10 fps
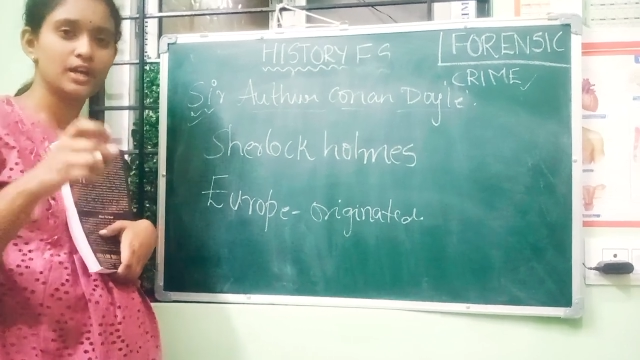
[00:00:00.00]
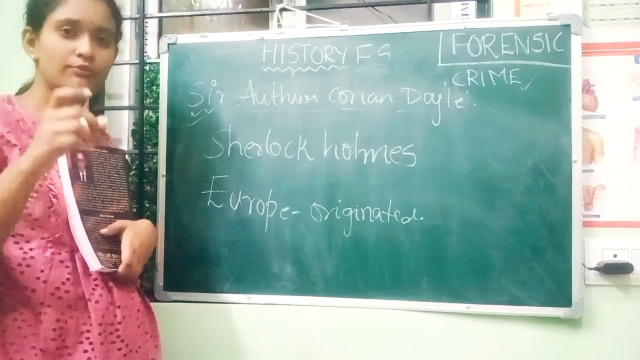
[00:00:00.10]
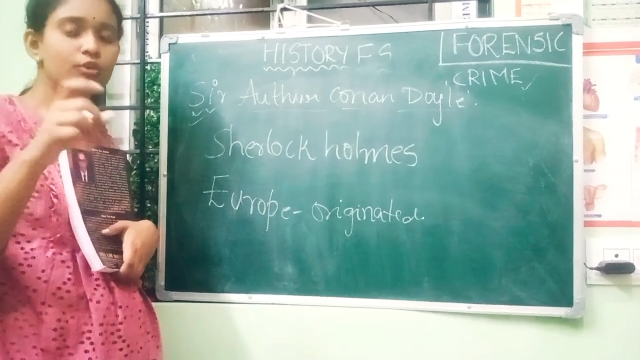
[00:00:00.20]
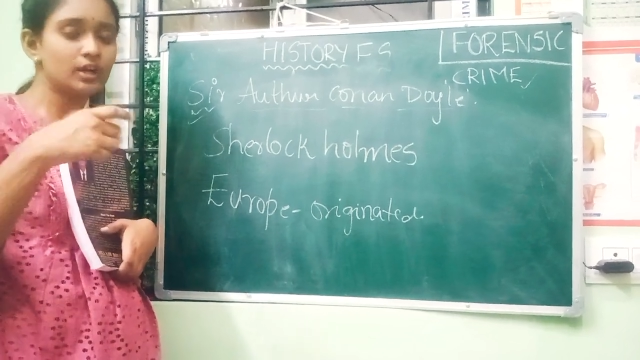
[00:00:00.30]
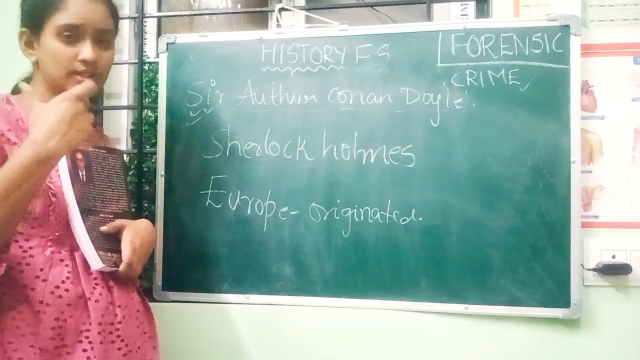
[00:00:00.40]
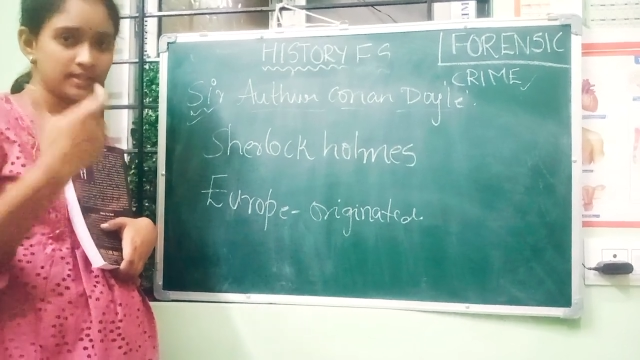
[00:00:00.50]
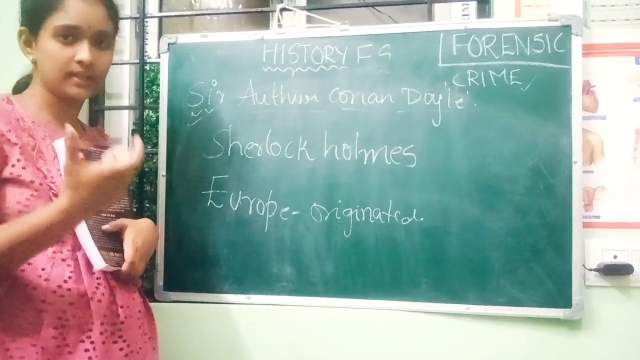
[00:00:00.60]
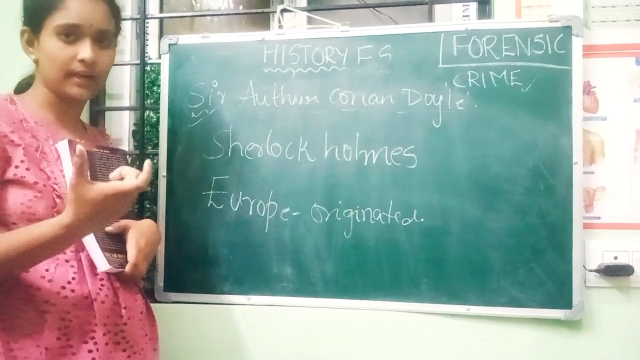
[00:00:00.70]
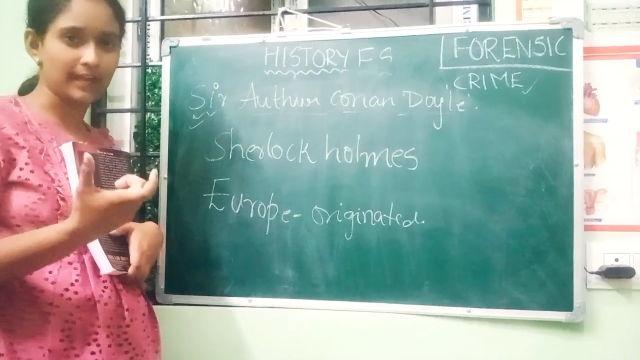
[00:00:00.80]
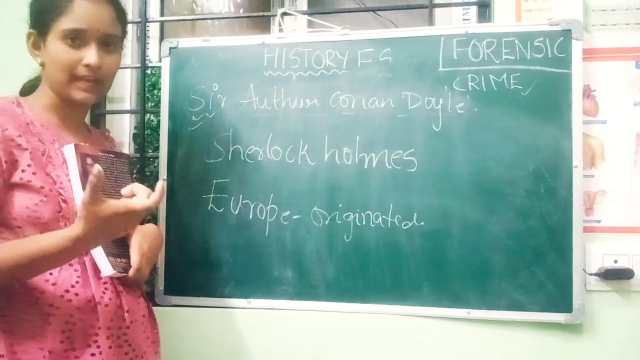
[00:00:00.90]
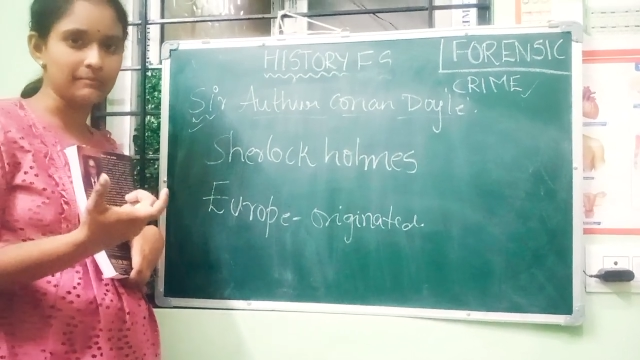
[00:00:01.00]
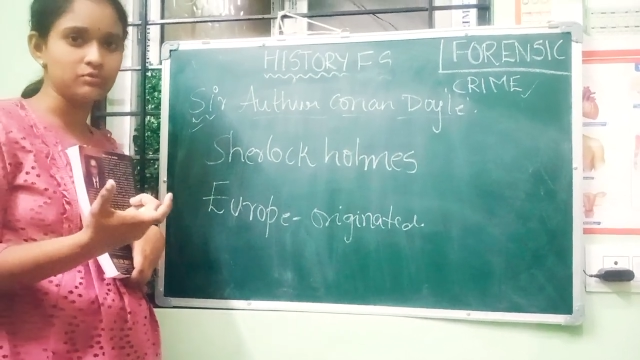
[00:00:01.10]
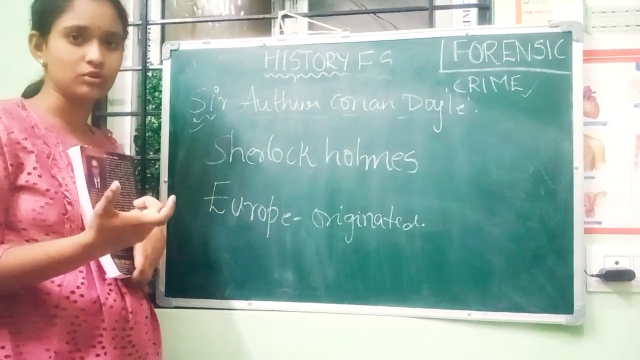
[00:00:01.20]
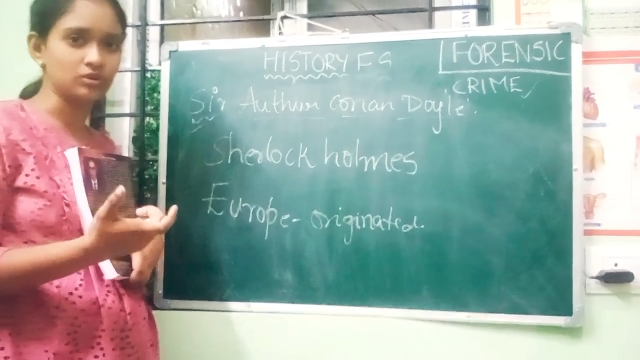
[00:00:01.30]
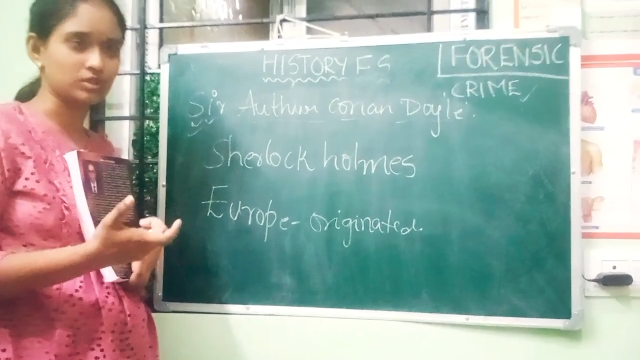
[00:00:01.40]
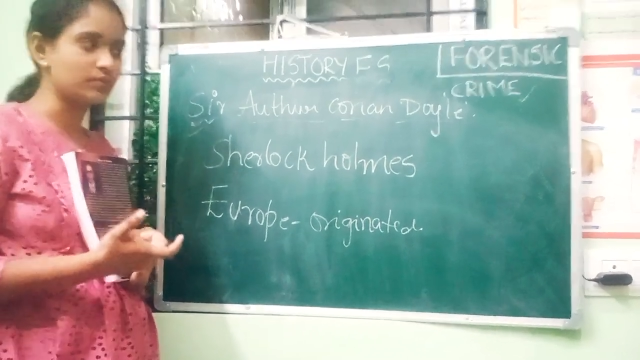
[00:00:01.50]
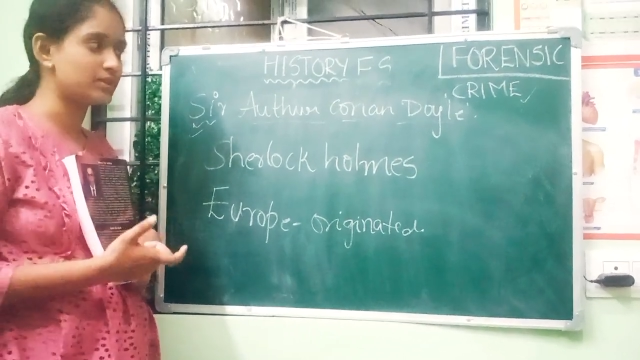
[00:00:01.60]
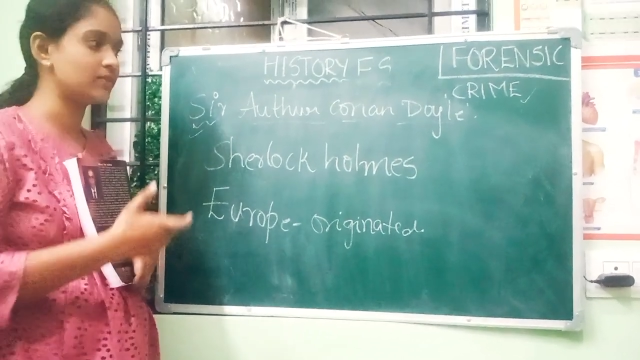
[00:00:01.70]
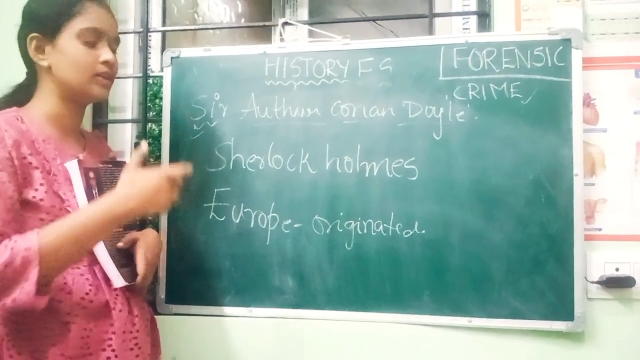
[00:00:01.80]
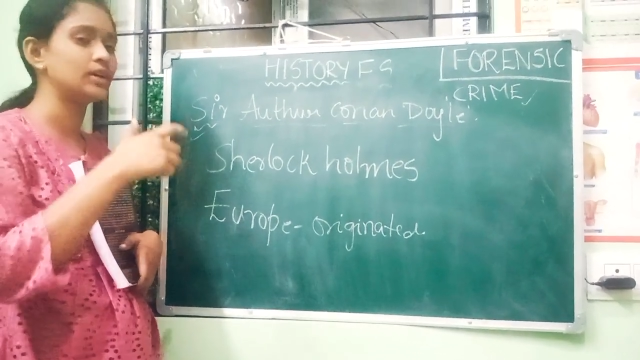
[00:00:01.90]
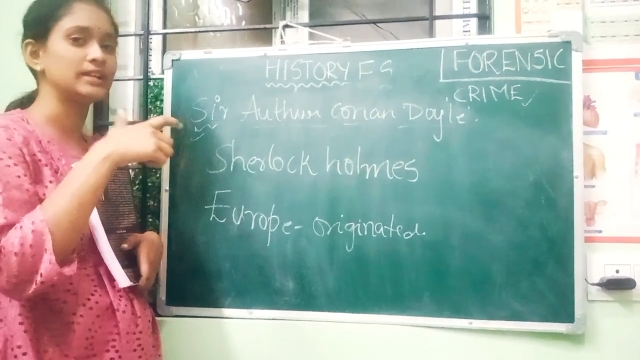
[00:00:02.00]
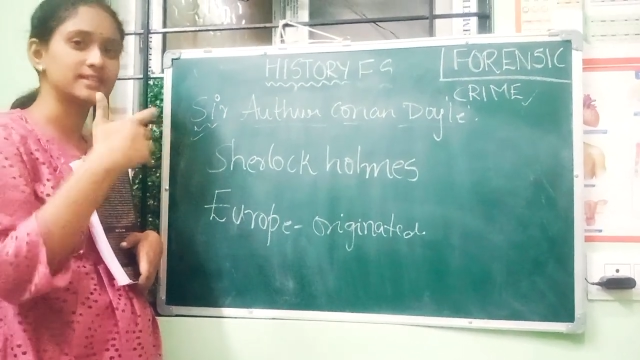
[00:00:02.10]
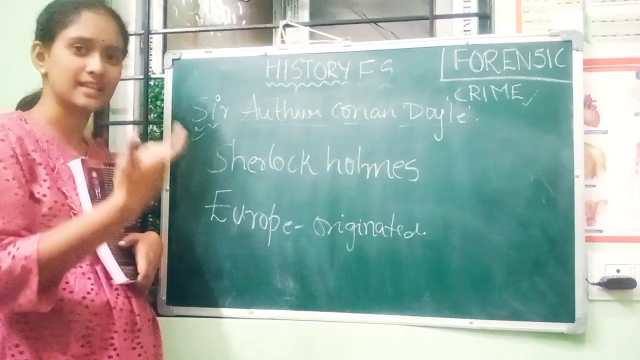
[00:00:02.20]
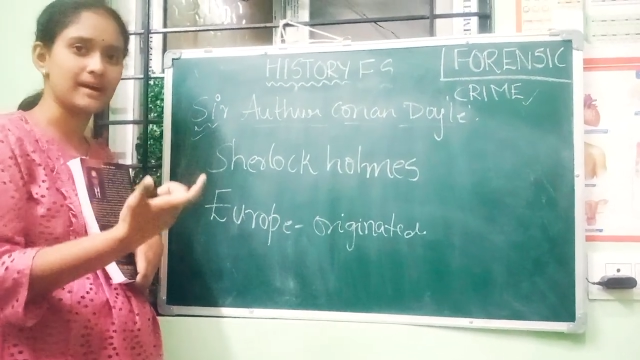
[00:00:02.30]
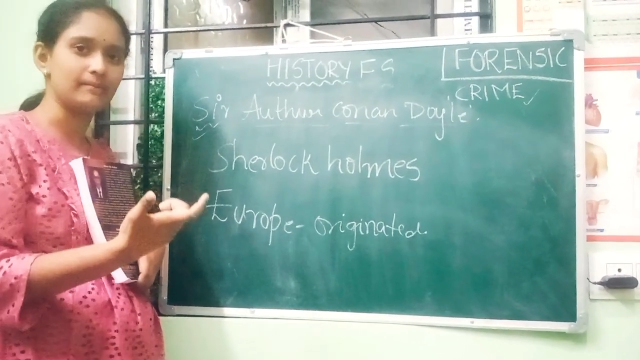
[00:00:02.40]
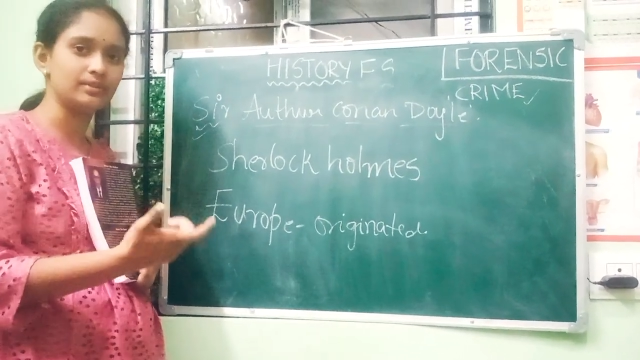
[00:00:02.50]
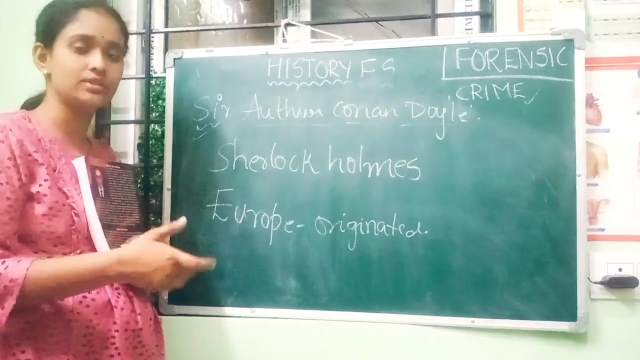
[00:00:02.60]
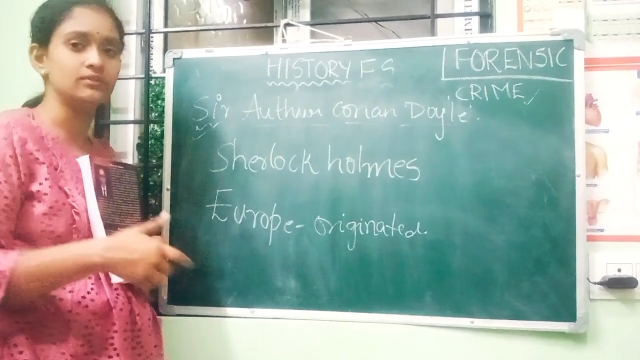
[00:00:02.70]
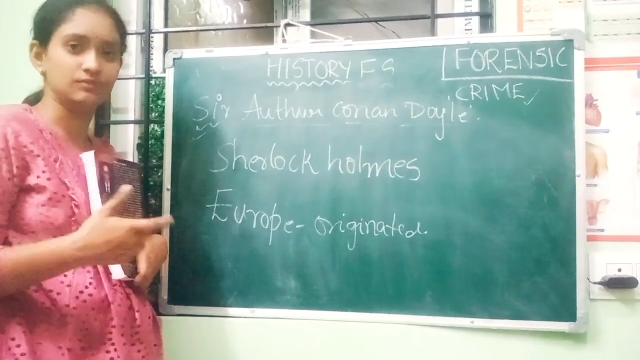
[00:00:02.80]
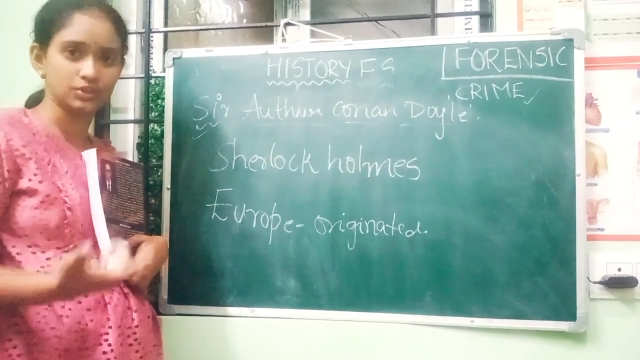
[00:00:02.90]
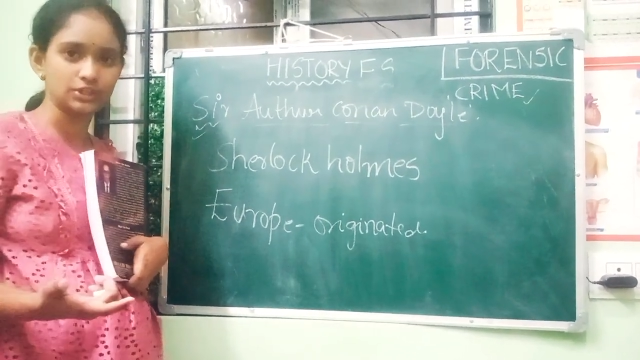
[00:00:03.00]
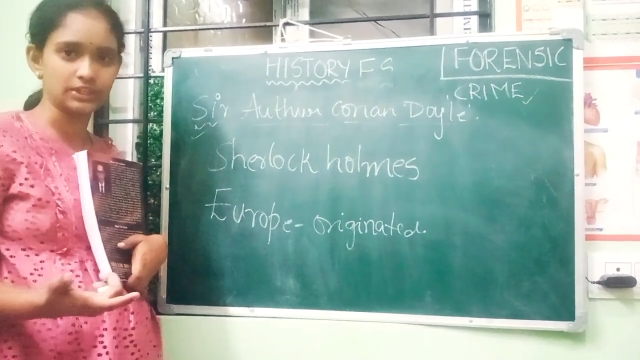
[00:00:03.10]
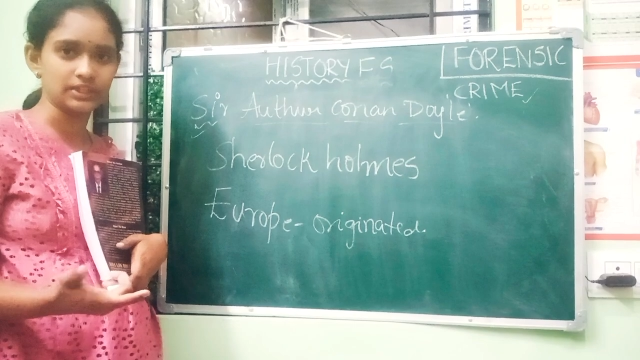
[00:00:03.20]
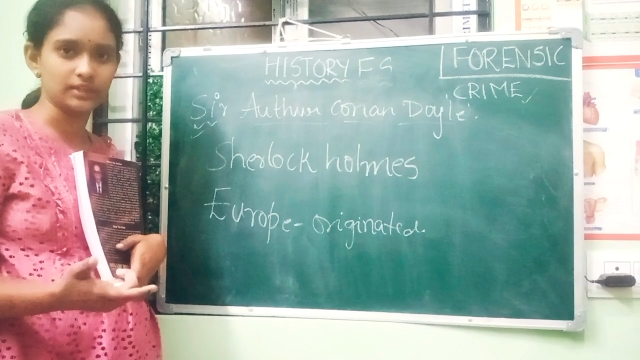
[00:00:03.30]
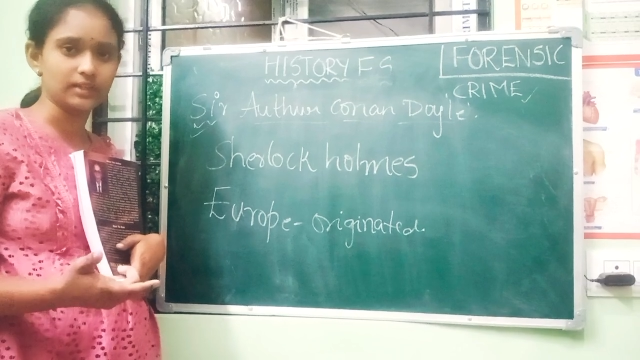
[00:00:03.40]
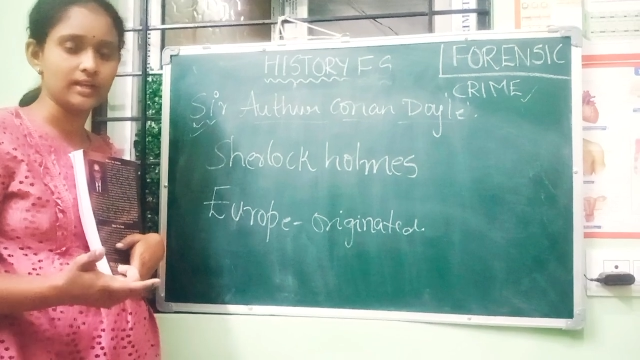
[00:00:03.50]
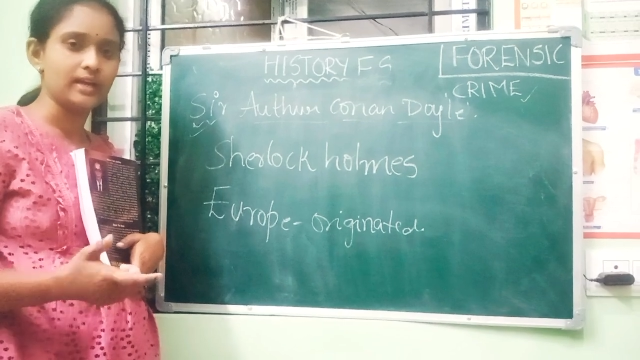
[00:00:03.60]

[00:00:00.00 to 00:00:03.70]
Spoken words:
forensic labs also, which were established in which year.